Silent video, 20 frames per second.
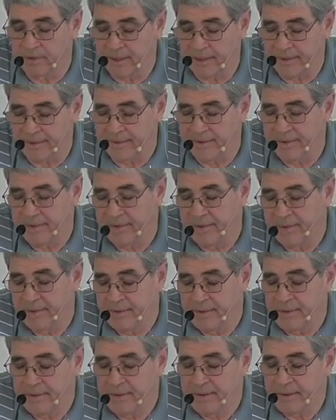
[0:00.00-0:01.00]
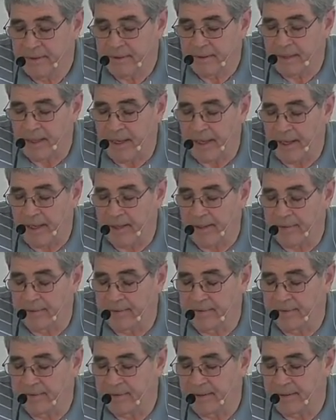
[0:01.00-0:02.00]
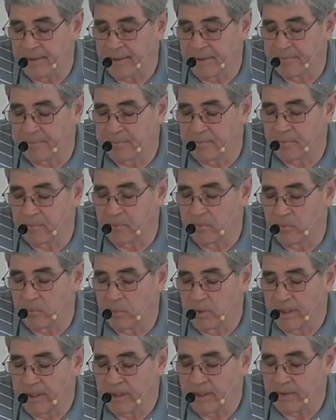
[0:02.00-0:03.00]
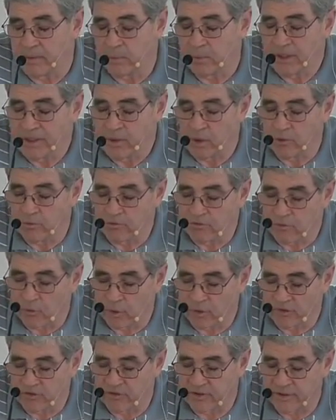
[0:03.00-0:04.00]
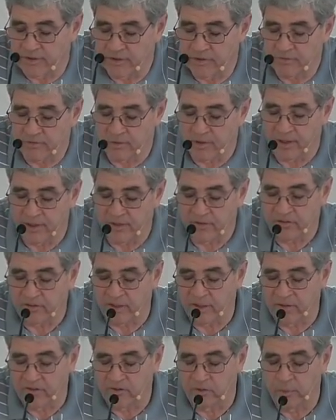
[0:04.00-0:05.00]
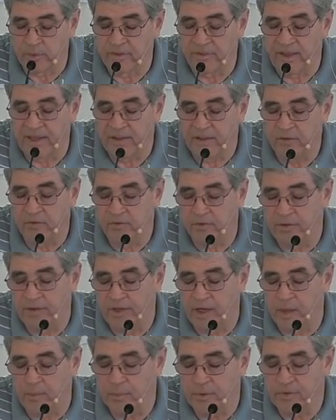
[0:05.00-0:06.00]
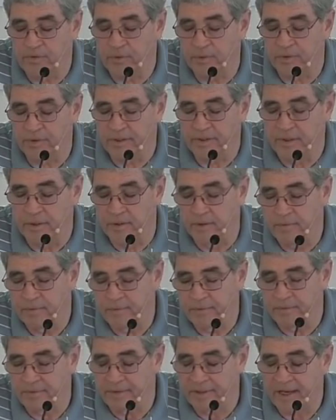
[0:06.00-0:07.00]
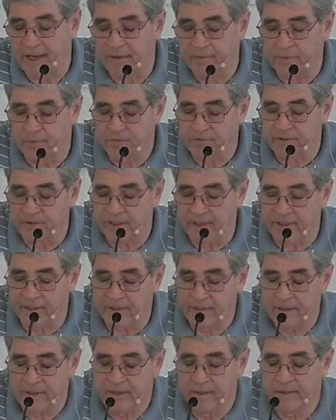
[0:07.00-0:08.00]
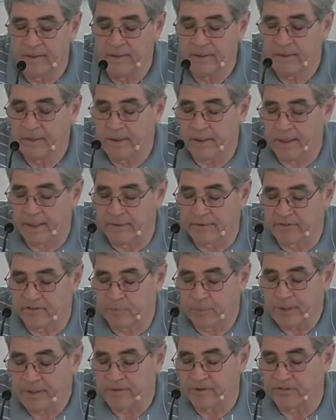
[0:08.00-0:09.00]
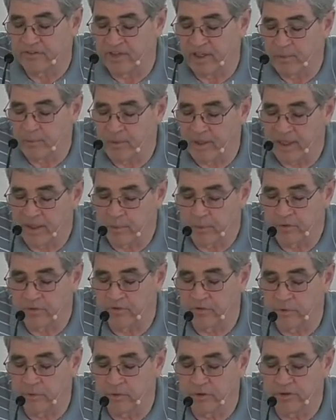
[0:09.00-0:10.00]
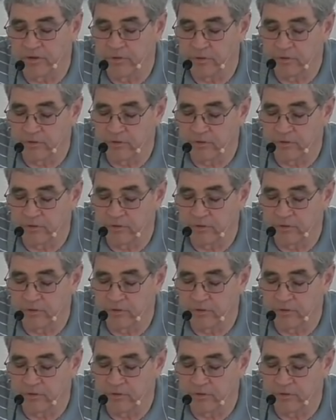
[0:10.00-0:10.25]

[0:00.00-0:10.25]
led, and we don't force it in the flesh. So we thank you for the opportunity to gather today, to speak the same language, to look at your